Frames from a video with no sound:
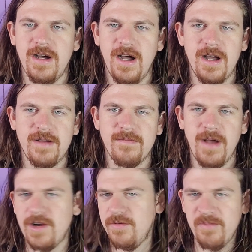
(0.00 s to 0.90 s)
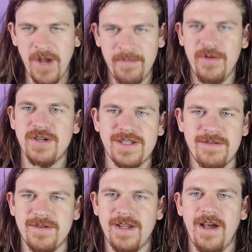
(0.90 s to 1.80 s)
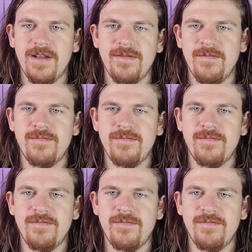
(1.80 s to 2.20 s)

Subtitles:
I know I personally would not